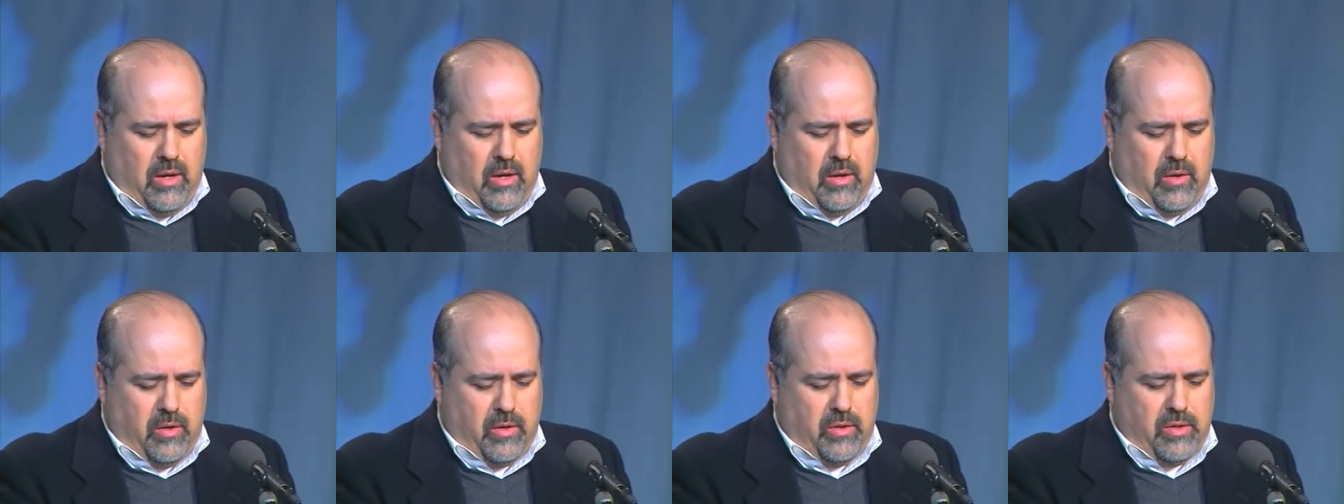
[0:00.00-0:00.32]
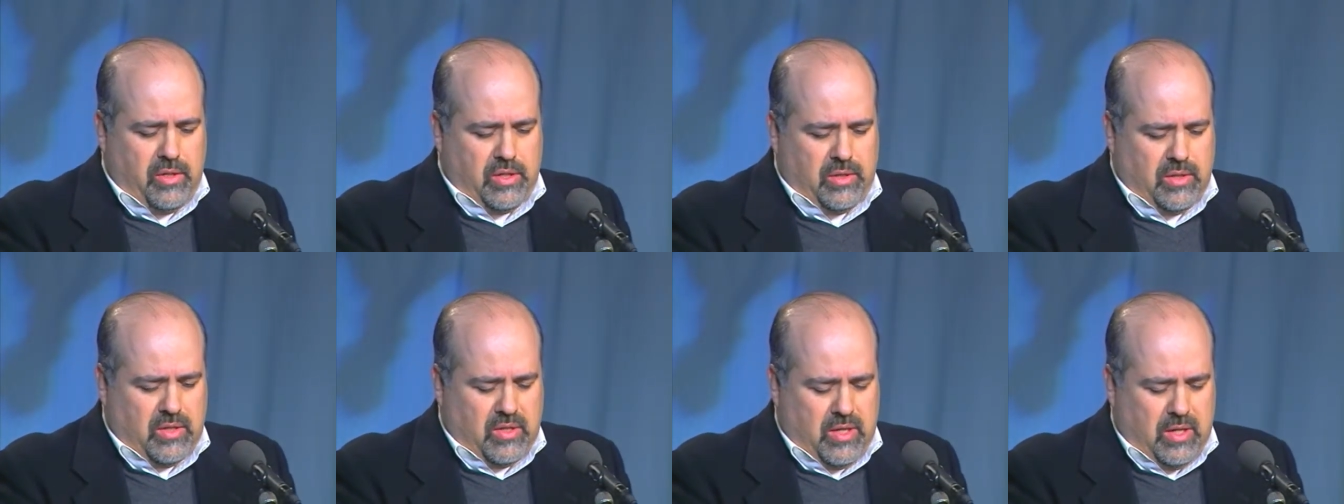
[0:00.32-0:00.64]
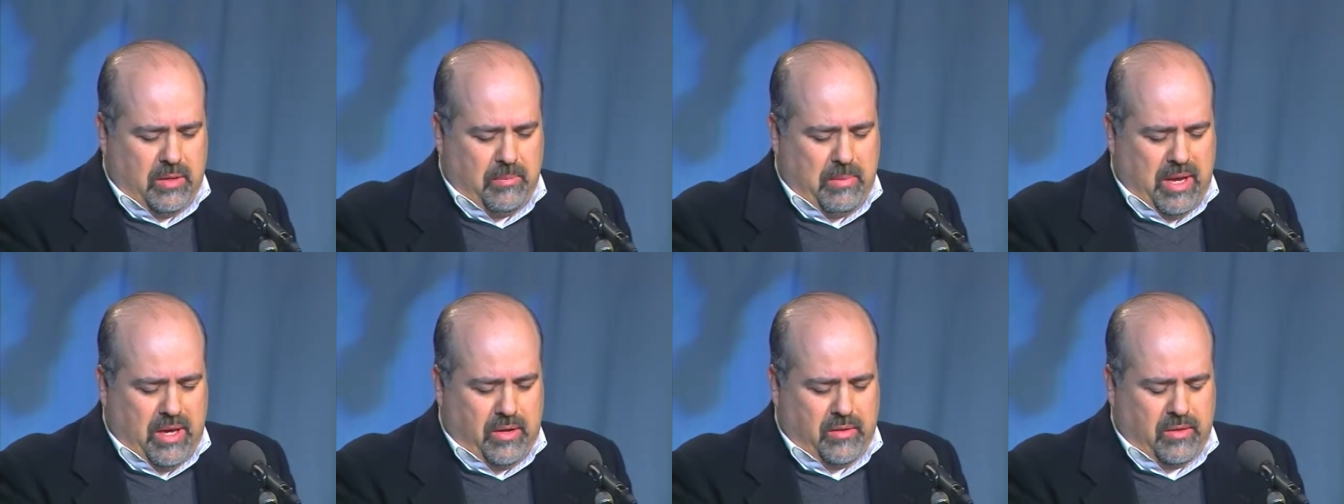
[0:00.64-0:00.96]
urgency
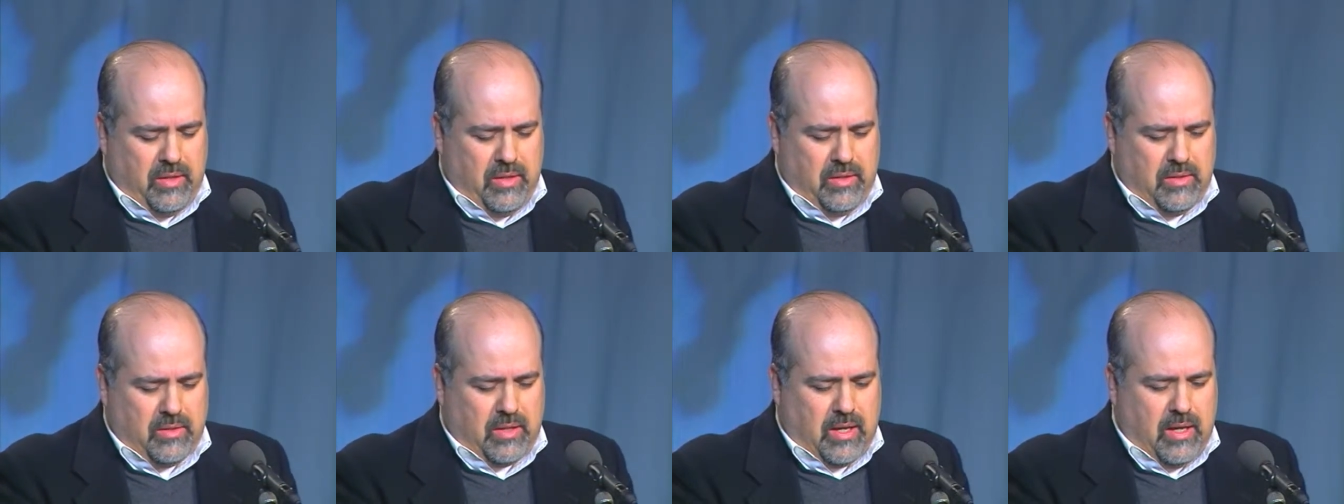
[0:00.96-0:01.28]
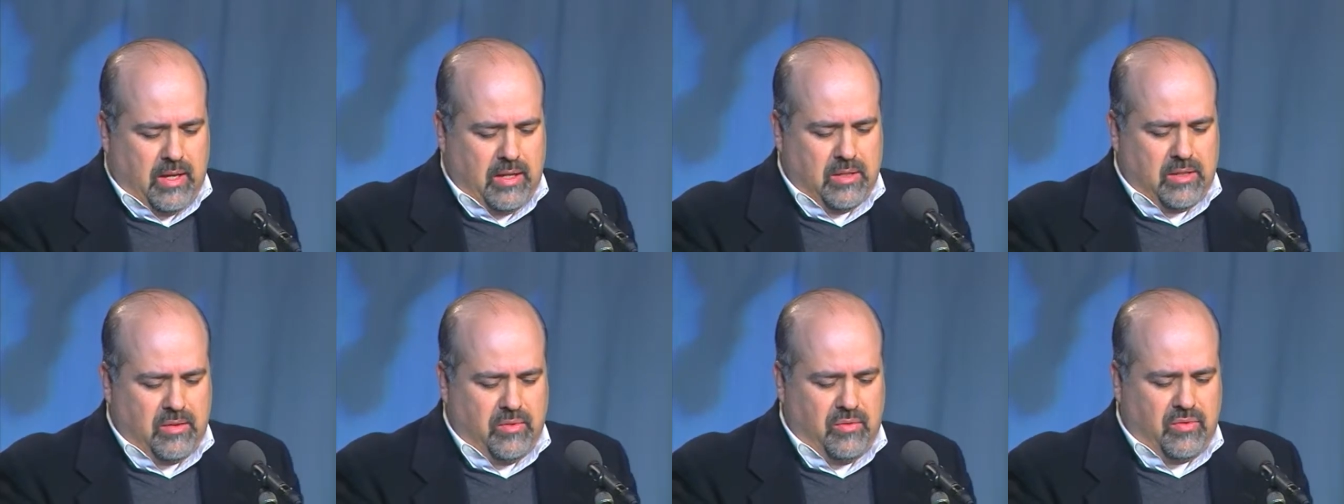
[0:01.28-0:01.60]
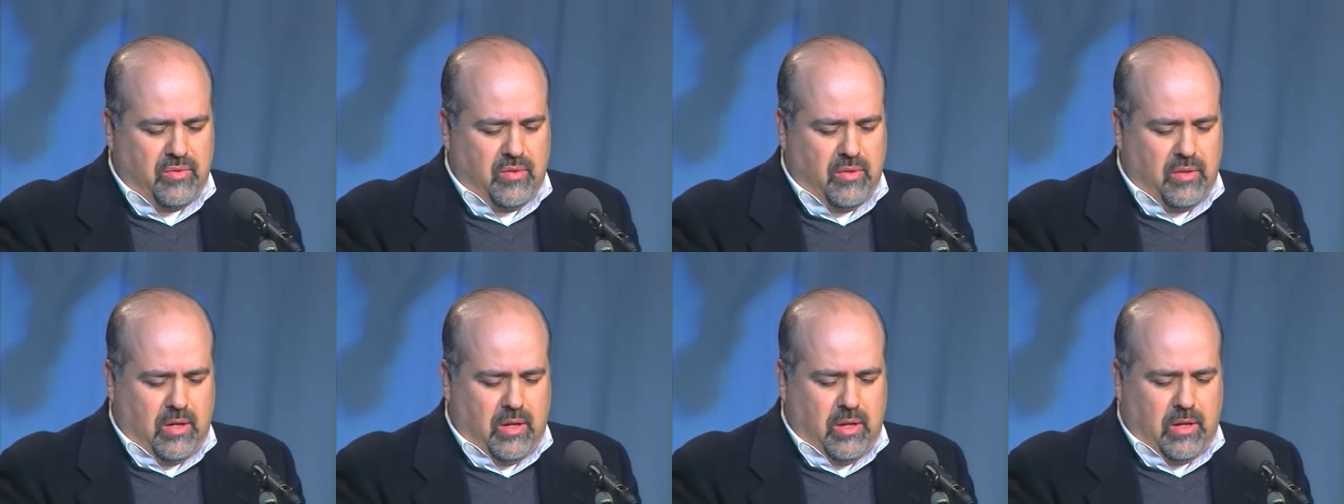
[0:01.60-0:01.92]
about these kinds
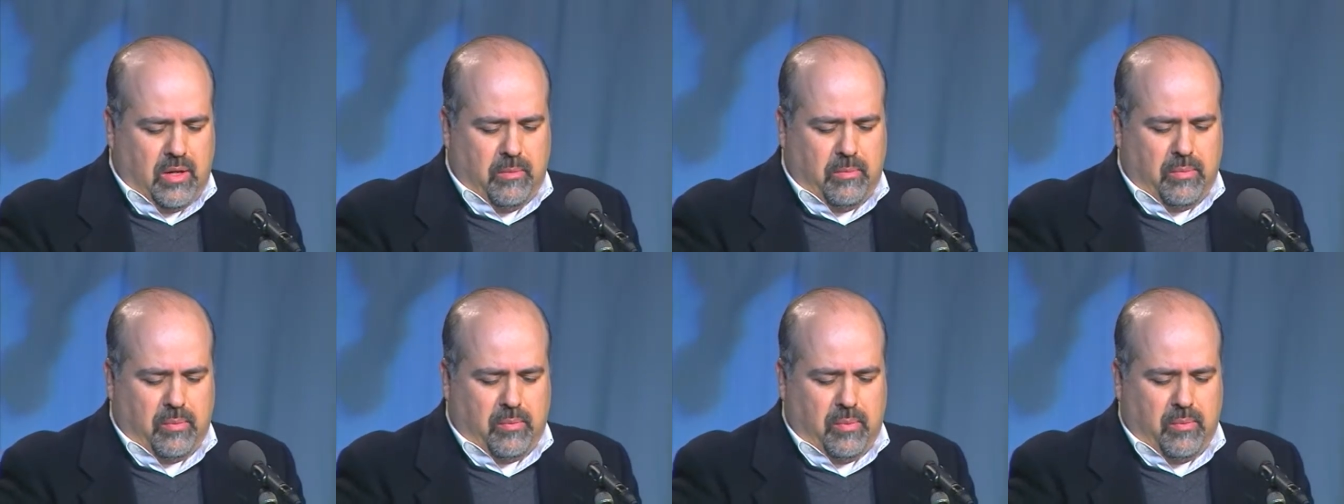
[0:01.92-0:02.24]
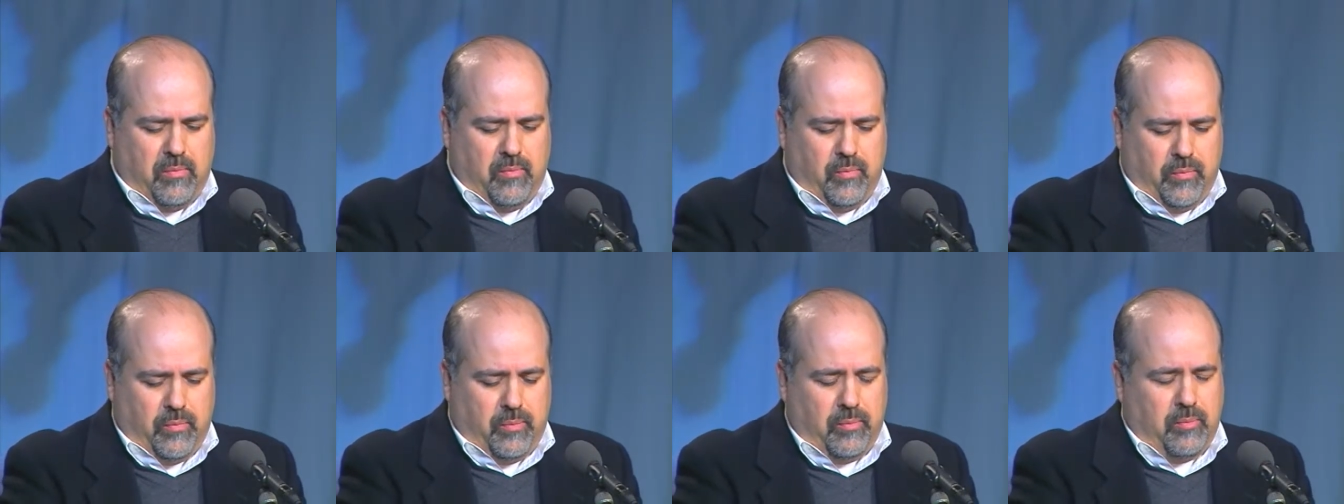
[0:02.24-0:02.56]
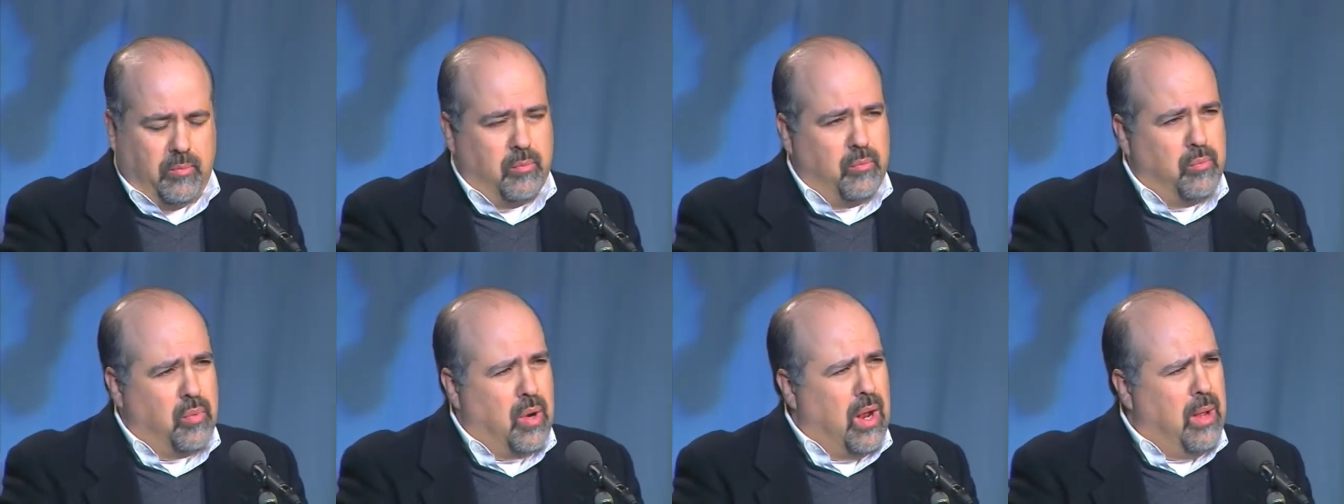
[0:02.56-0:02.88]
of uh,
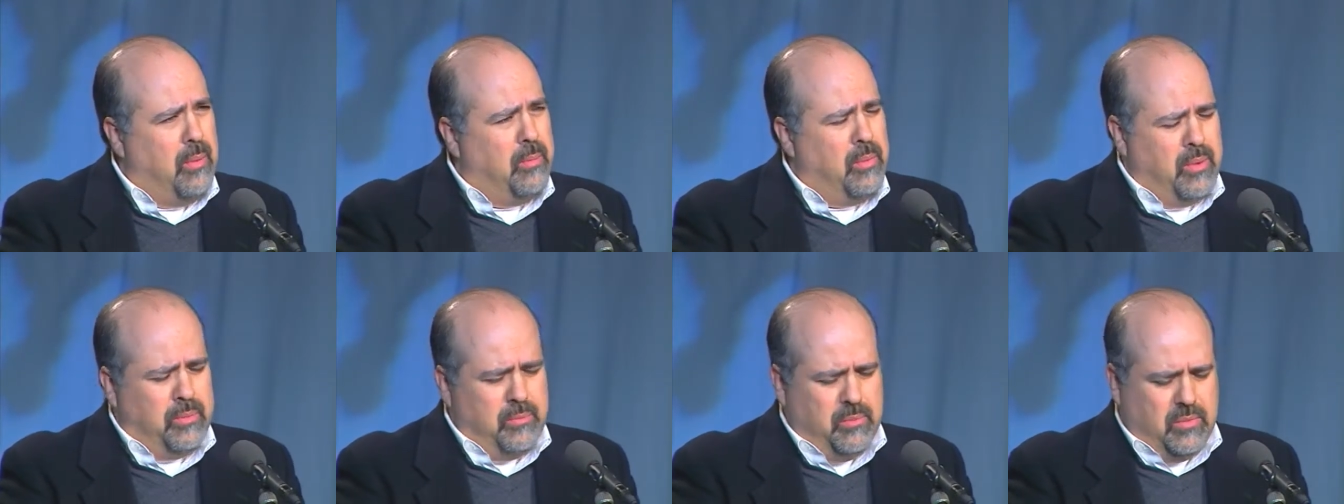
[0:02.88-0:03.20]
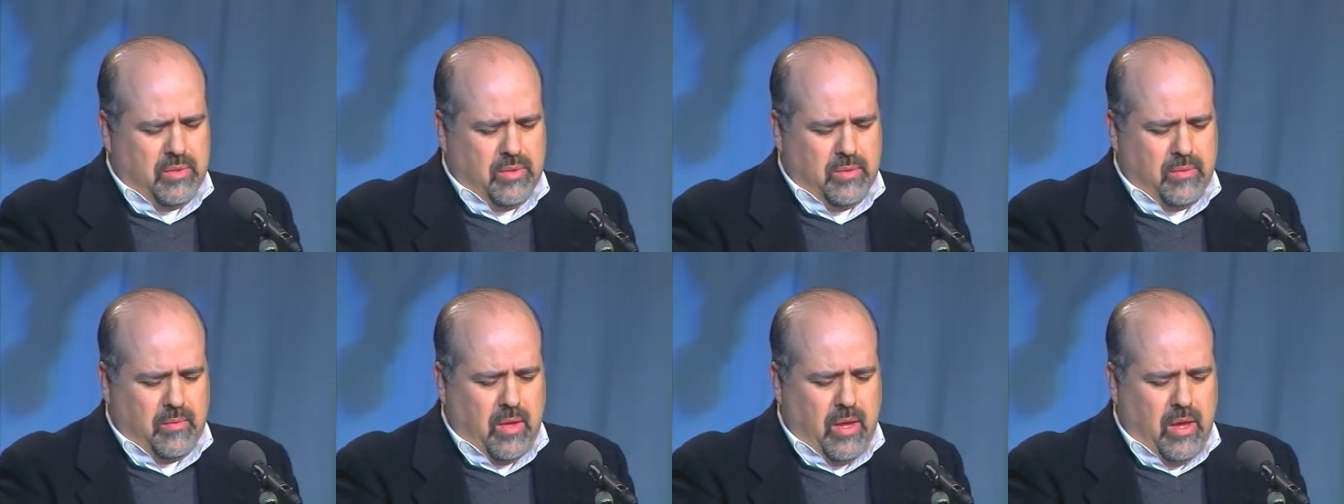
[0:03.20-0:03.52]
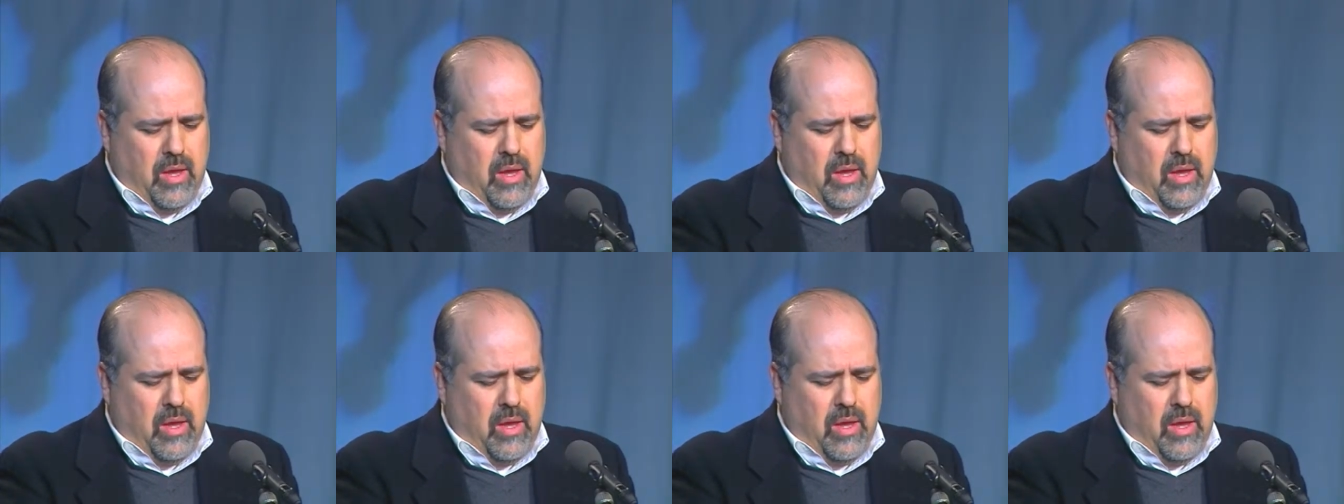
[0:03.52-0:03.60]
problems.